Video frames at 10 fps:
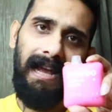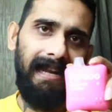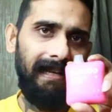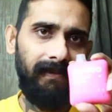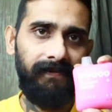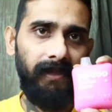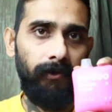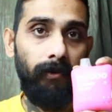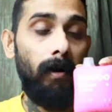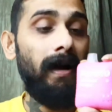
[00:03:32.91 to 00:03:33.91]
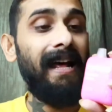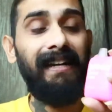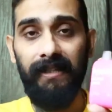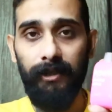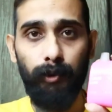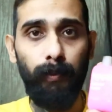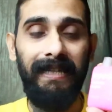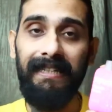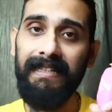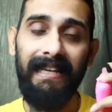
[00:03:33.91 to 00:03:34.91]
I love the draw and it is
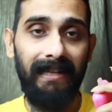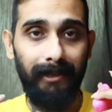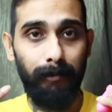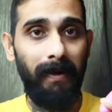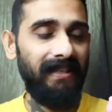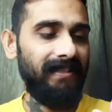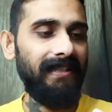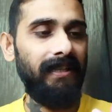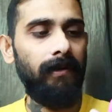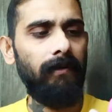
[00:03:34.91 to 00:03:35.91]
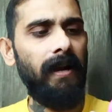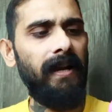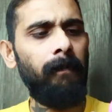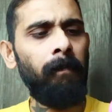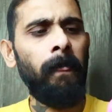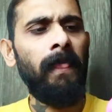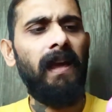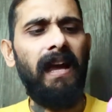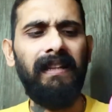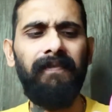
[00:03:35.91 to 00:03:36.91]
sweet, tingles my cheek, all right?
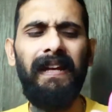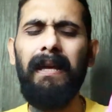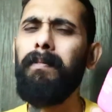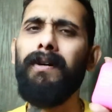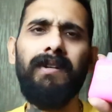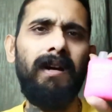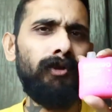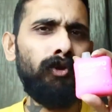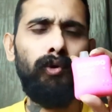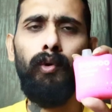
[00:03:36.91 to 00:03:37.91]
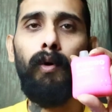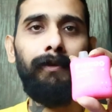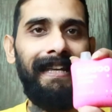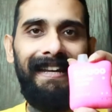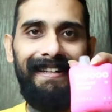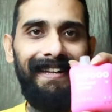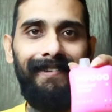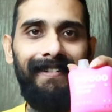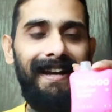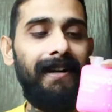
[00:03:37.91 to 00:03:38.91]
And the flavors are so authentic,
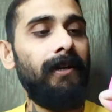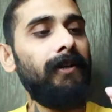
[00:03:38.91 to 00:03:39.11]
all right?